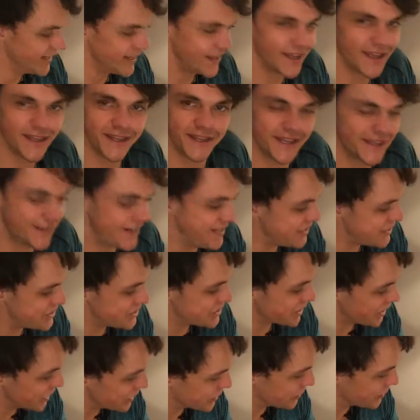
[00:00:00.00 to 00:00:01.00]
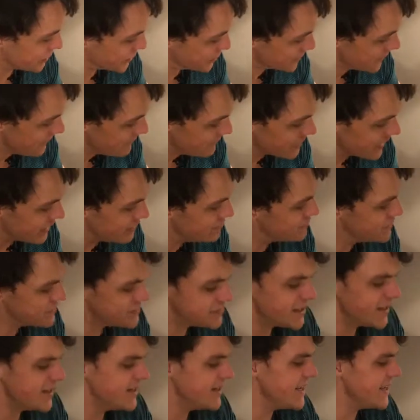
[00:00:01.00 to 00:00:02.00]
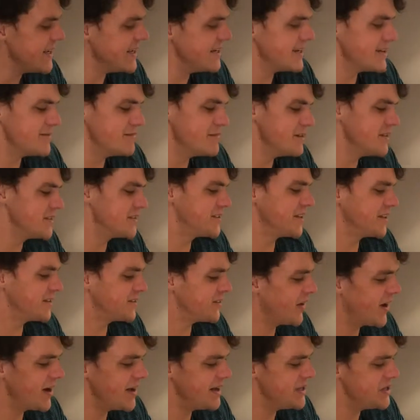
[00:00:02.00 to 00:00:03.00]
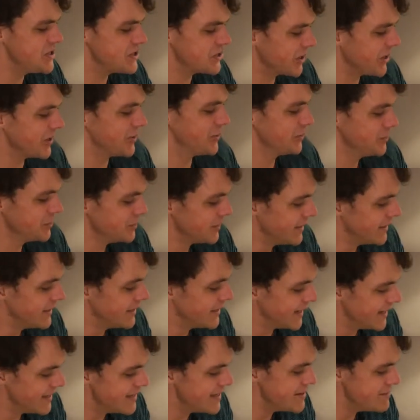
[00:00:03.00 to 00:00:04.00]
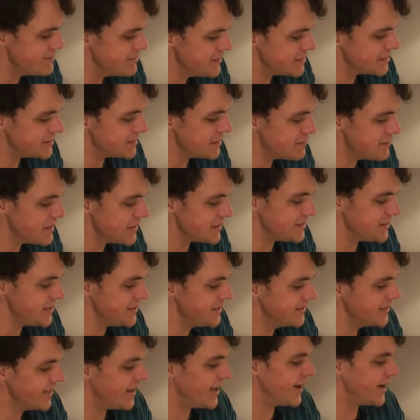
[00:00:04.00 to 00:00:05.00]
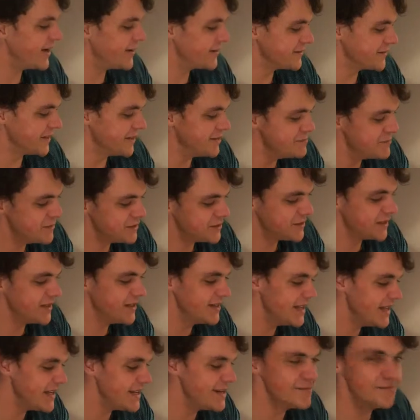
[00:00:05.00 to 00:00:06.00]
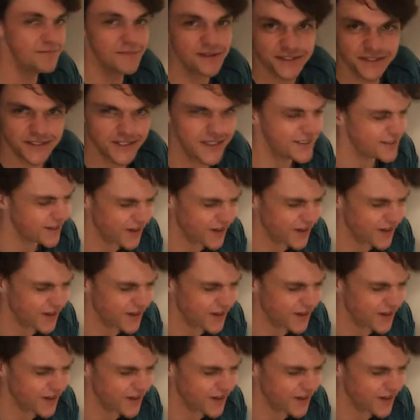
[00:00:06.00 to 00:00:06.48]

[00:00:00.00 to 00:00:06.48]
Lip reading: And then he chuckled, and Mr. Neat and Mr. Tidy chuckled, and then Mr. Messy laughed, and Mr. Neat and Mr.